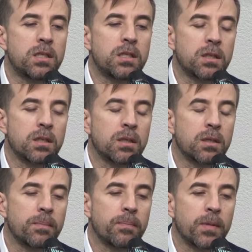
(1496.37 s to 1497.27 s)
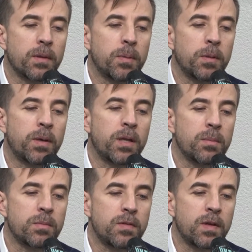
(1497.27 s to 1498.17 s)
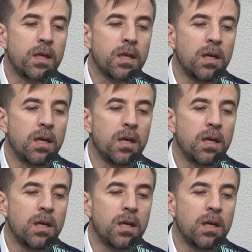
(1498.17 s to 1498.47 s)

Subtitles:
So what we learned from them is that